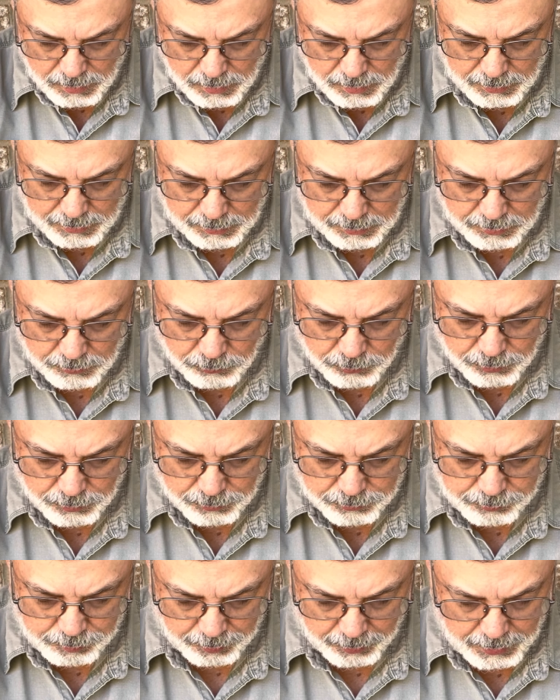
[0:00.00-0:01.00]
and it will
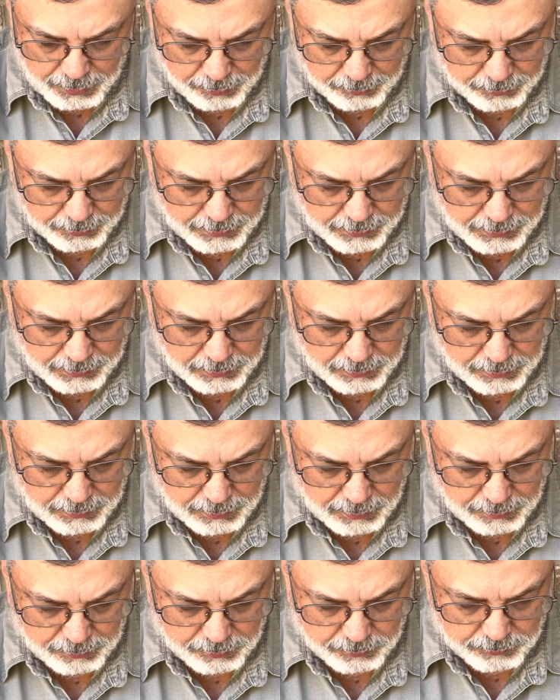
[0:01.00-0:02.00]
sprout again,
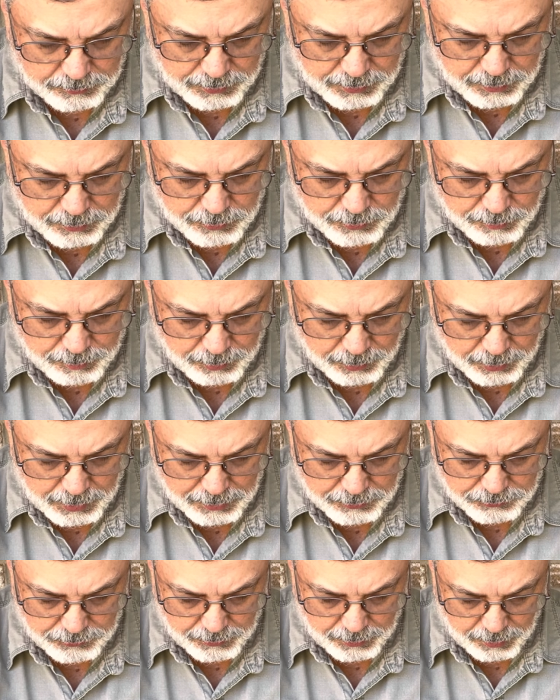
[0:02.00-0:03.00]
and the tender
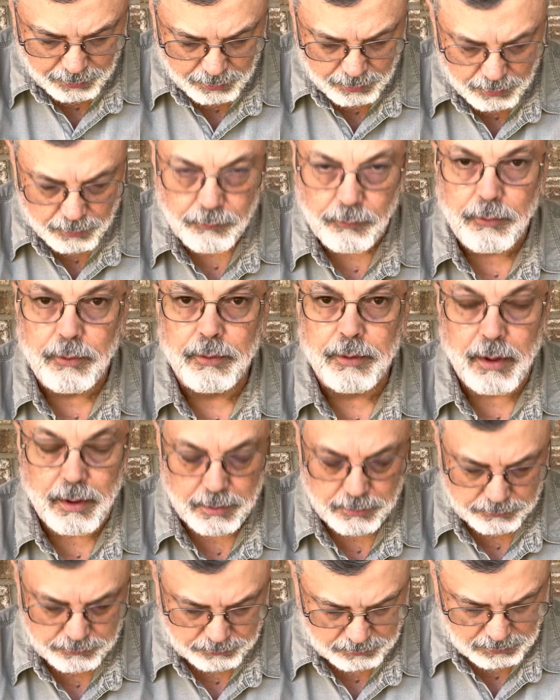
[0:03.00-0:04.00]
branch thereof will
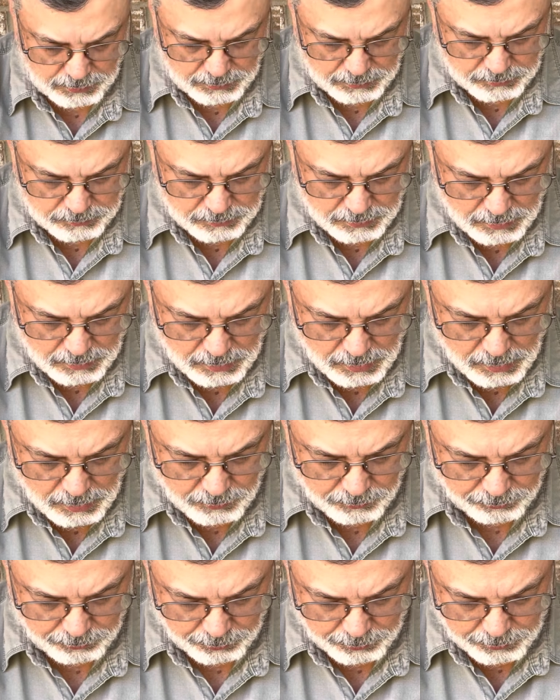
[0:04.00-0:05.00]
not cease.
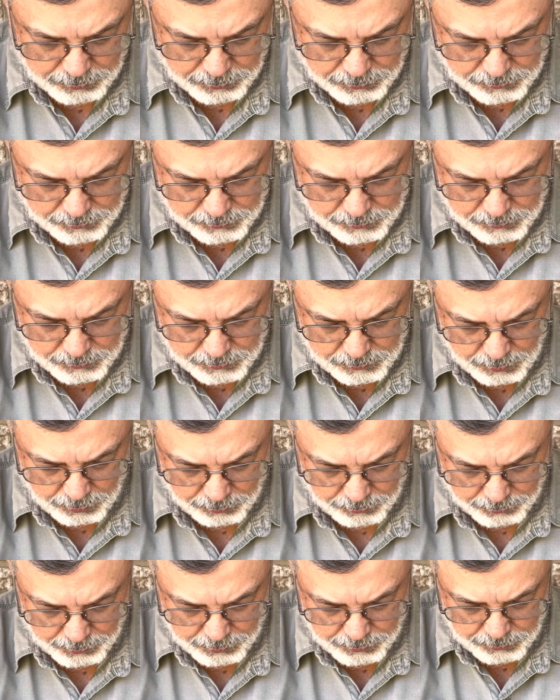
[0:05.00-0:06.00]
For the
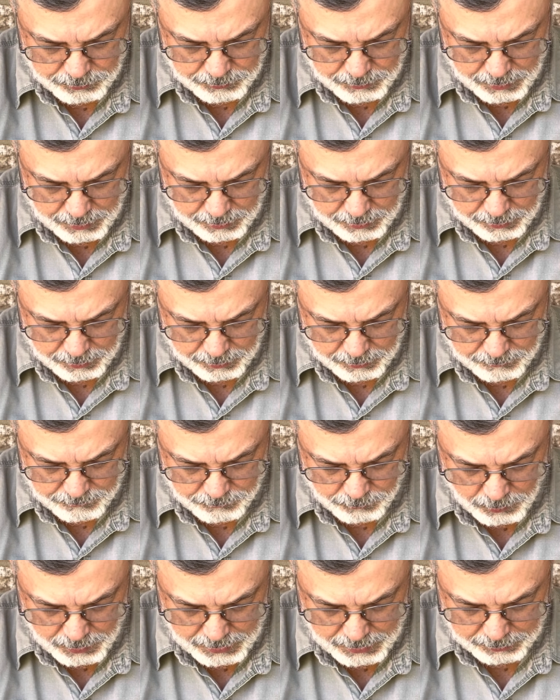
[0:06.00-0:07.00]
root
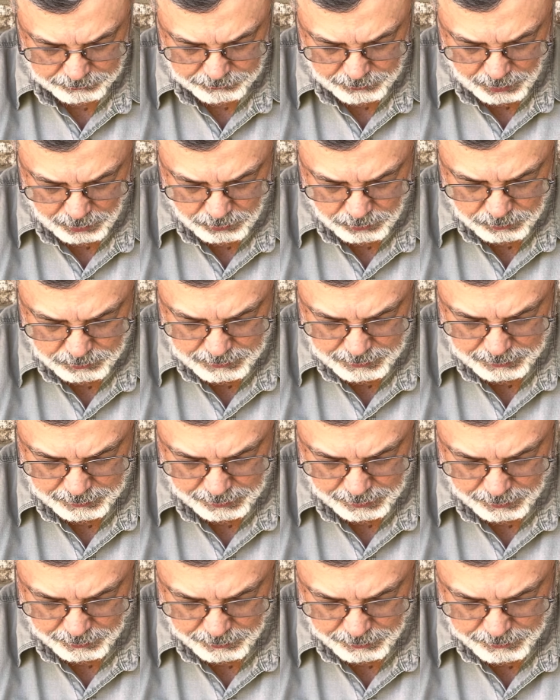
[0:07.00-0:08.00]
thereof wax old in
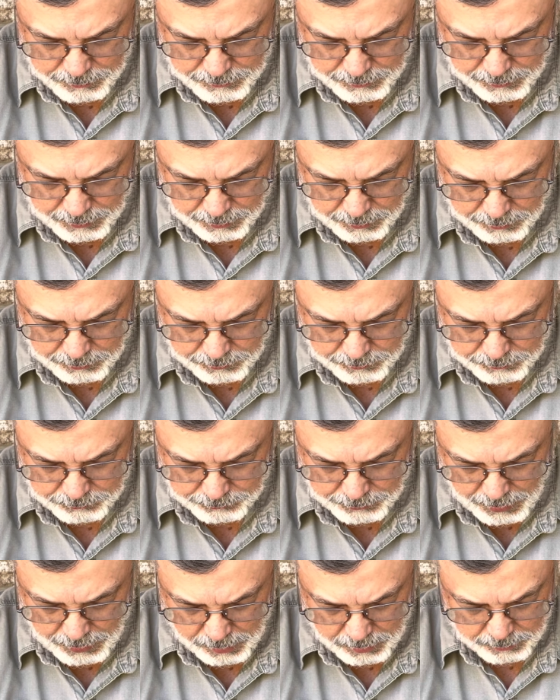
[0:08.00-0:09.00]
the earth, and the
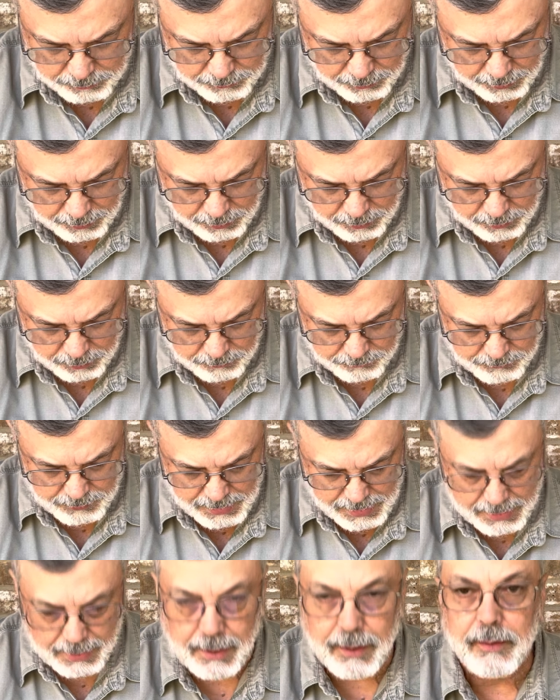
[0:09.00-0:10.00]
stalk thereof
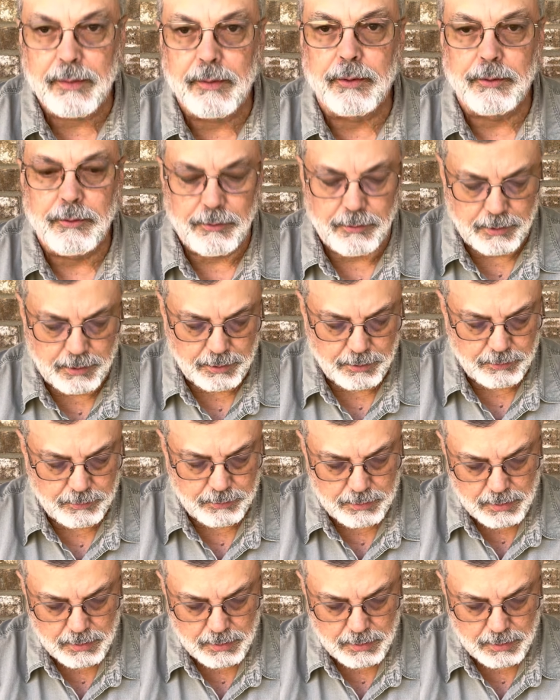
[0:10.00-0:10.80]
die in the ground.